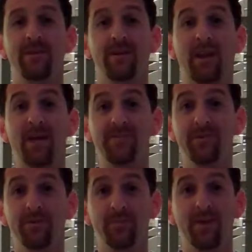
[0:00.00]
Good
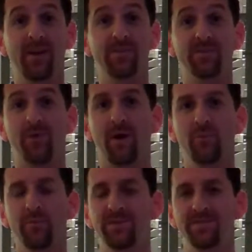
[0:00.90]
afternoon. My name is Rob
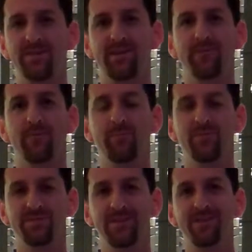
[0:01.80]
Rubenstein. I
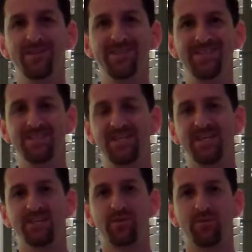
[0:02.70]
represent the
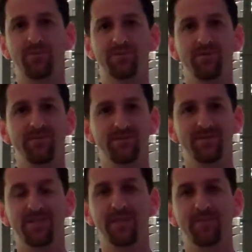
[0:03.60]
DCS Global
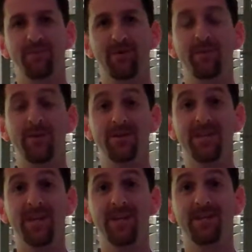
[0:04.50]
Services team. I'm here
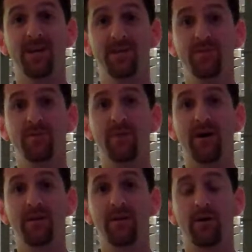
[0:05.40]
today to talk to you
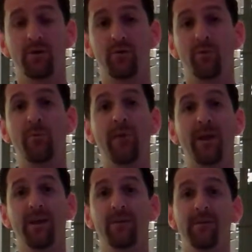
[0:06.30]
about a global
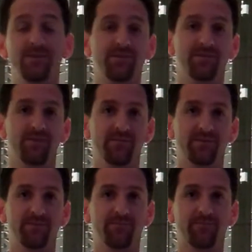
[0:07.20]
rack integration
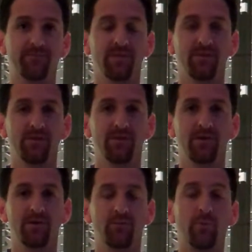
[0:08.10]
service.
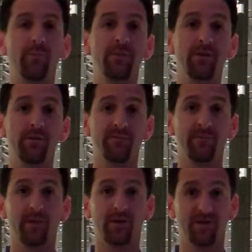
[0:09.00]
What we've been hearing
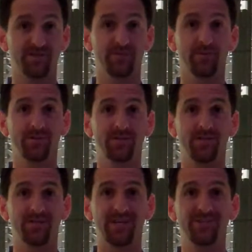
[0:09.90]
from our customers
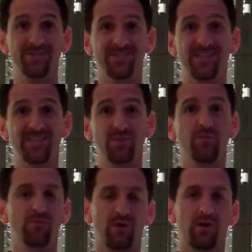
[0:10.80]
is that it just takes too
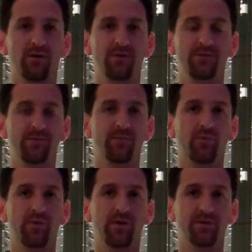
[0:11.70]
long to
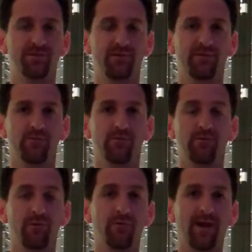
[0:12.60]
deploy a server
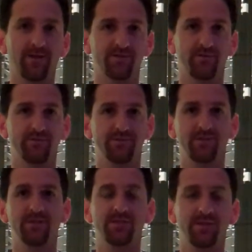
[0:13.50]
or a rack of servers
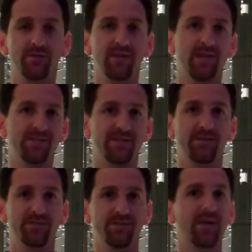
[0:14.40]
into their data
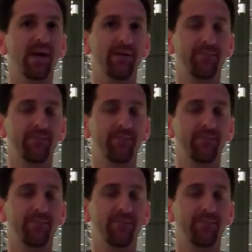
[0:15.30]
centers today.